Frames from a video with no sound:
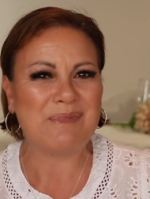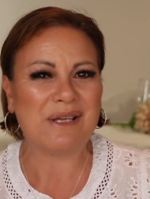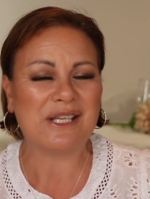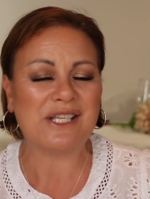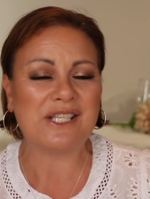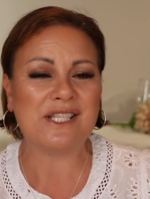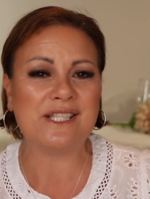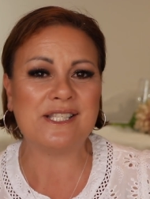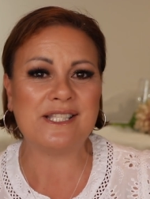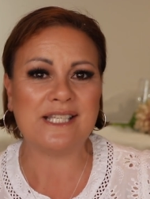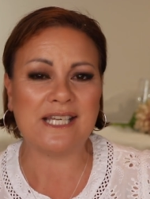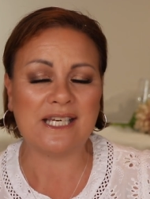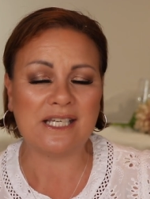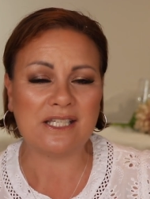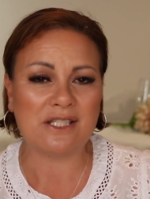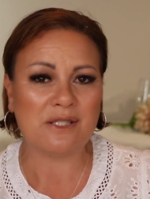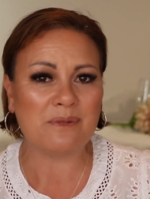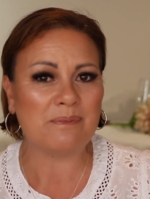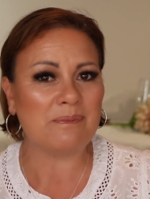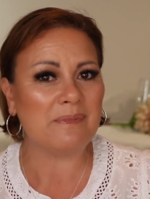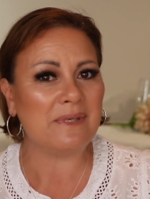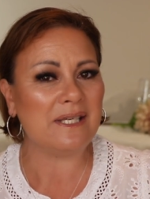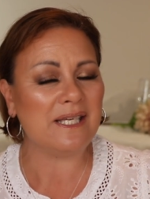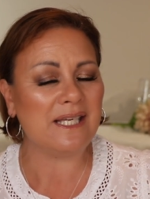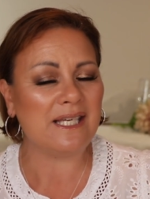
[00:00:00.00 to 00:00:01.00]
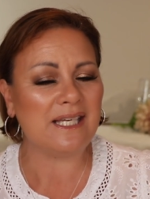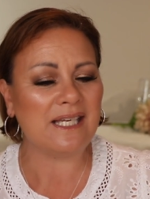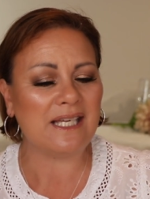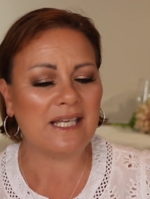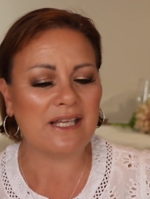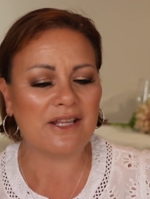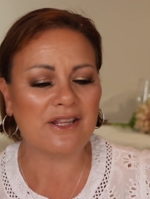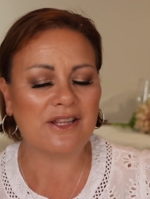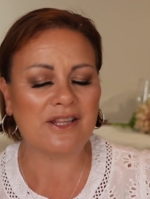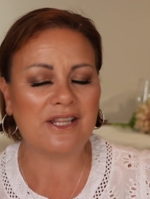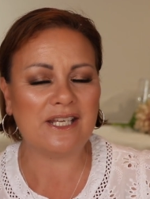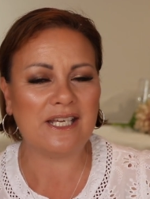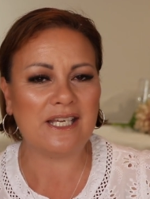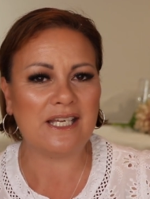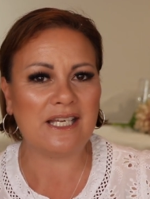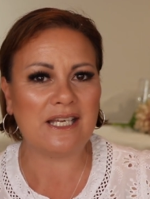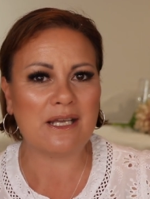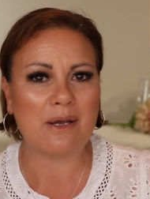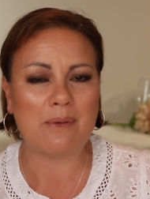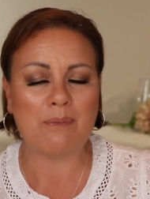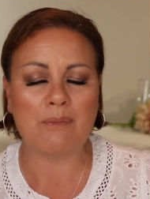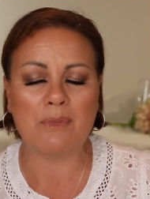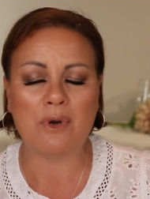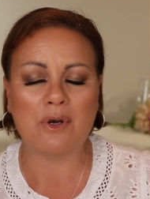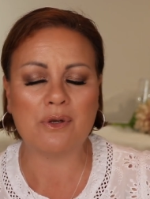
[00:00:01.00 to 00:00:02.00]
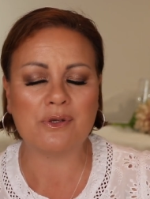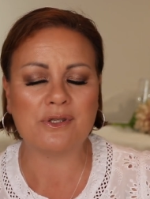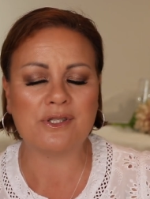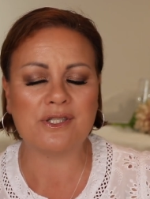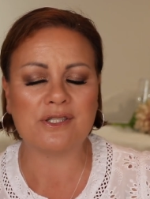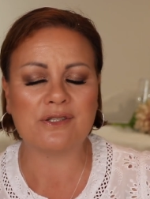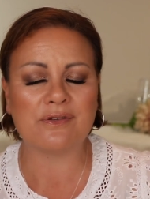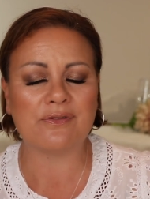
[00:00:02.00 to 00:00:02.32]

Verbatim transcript: sent me the most